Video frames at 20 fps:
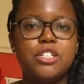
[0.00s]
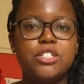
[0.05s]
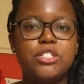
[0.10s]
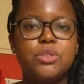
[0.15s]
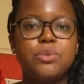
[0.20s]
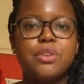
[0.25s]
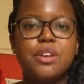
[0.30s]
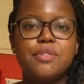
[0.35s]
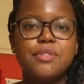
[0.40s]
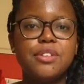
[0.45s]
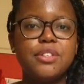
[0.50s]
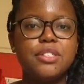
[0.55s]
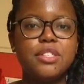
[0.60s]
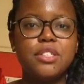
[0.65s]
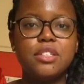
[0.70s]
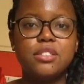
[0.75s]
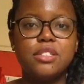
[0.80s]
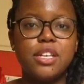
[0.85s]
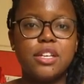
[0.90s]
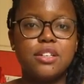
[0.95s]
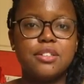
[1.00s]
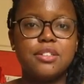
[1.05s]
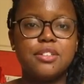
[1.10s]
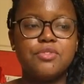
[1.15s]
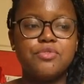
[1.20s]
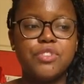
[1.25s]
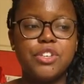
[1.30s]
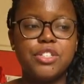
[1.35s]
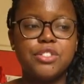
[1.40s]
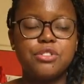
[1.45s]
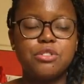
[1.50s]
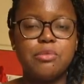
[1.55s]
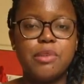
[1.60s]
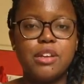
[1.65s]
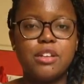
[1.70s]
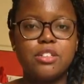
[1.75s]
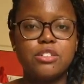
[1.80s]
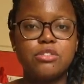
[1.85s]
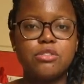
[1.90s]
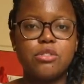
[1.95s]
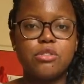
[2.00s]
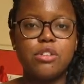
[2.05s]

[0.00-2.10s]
So whenever you see a status in French or Spanish,